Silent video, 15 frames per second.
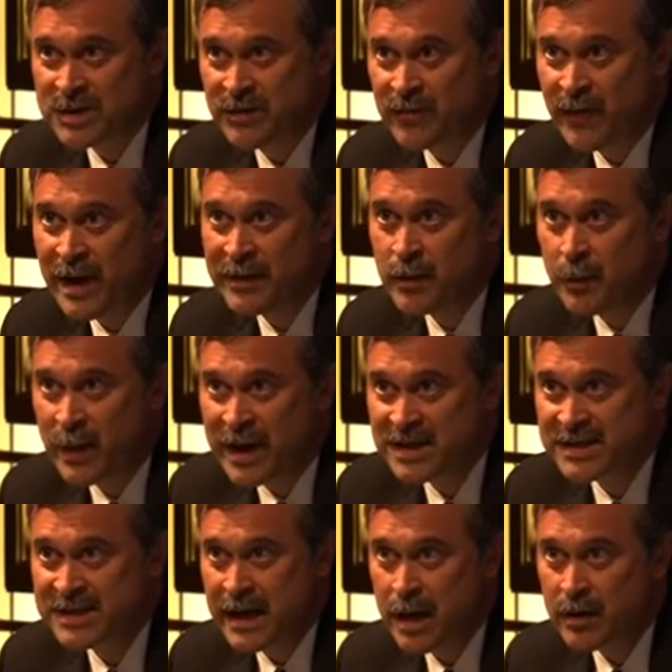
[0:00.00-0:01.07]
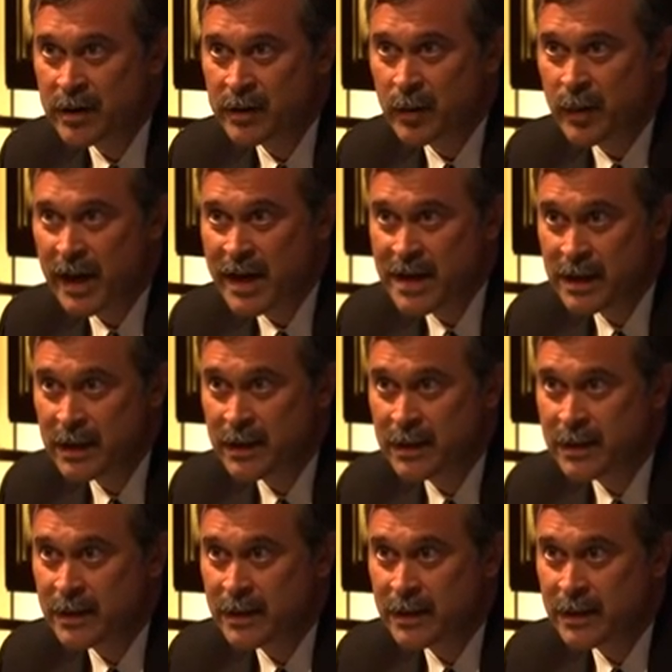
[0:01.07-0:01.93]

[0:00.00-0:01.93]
to find the best talent in the bank